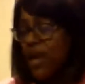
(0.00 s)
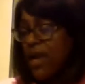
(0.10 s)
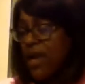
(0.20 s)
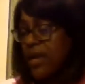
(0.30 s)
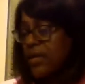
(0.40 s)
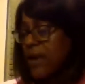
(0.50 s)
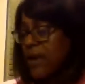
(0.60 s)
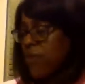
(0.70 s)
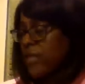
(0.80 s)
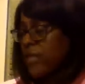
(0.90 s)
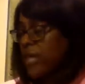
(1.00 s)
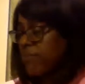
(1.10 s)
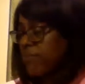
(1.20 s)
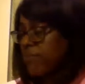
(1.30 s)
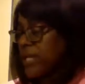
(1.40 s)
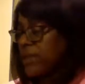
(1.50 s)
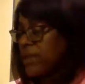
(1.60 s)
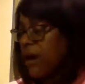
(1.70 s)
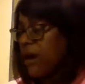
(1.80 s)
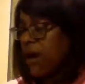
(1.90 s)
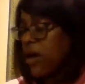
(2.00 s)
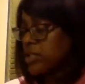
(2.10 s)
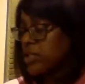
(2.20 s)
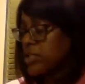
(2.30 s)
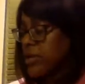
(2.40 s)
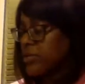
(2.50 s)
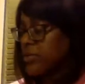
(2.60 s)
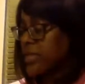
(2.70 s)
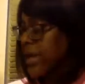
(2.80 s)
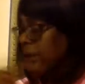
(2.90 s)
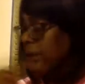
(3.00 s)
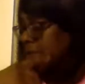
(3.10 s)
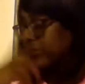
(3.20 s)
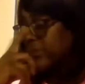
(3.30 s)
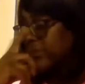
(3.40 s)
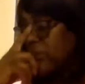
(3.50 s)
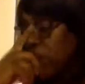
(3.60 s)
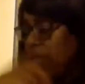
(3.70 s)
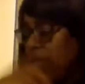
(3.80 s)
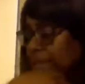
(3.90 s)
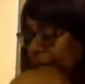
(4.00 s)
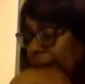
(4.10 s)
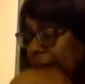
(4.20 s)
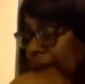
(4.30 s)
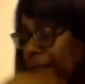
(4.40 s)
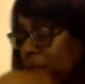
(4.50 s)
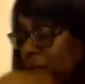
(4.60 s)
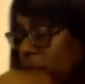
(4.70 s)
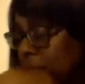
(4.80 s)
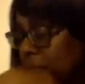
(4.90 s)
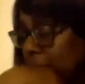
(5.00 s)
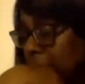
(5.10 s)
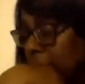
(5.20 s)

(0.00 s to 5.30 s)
And I want to admit also that one day last week,